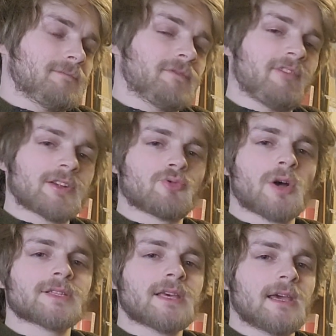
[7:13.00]

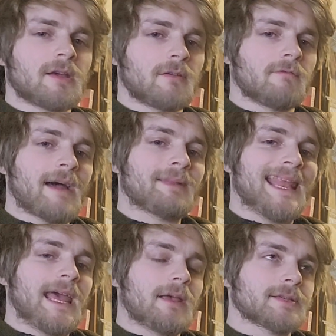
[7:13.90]
Francoise
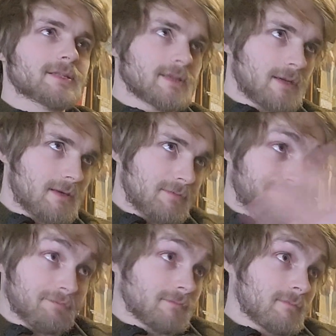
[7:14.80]
Rabelais,
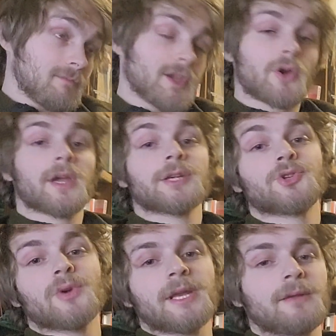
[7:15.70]

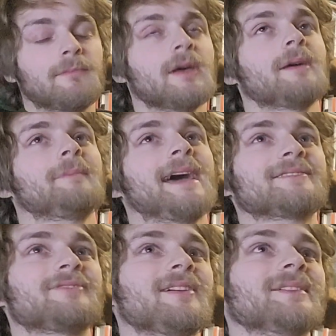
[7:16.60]
Gargantuan and
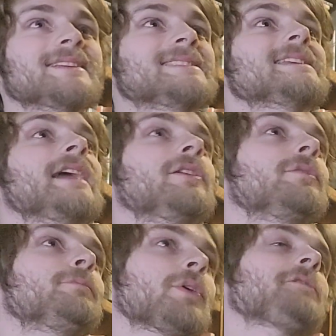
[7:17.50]
Pantagruel is a
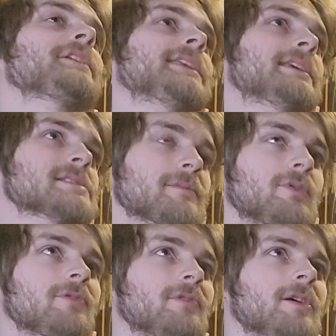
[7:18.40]
perfect
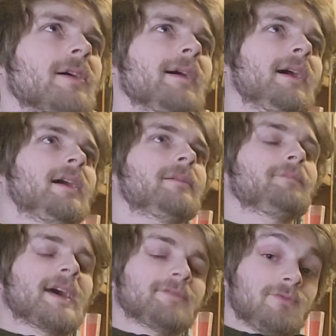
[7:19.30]
example.
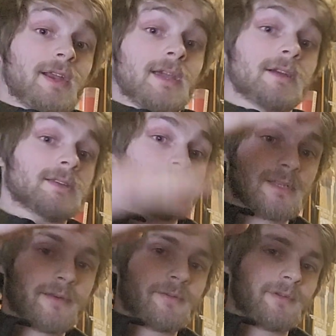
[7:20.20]
I haven't read it yet because it's
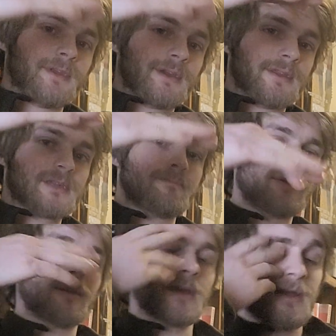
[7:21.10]
literally like this
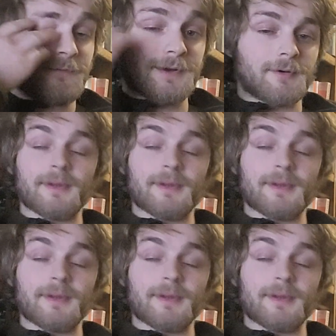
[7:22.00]
big. I have it on